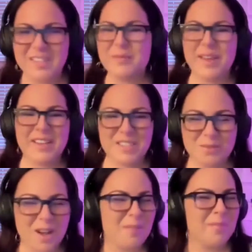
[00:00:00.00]
It wakes
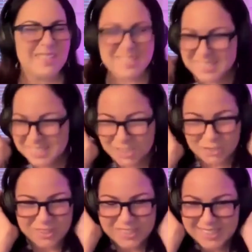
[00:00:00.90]
you up. It's
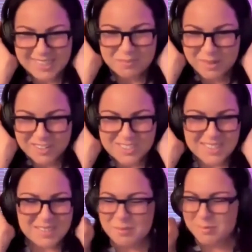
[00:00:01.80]
shrieking and
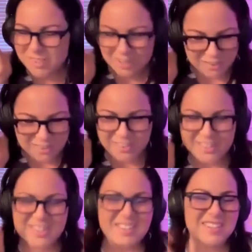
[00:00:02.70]
piercing. People cover their
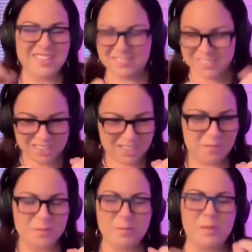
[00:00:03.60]
ears. They feel
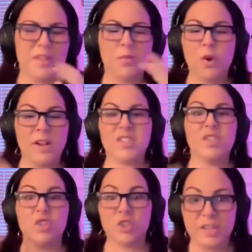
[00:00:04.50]
uncomfortable. They want
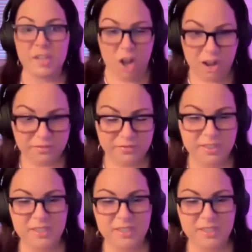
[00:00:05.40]
to turn it off.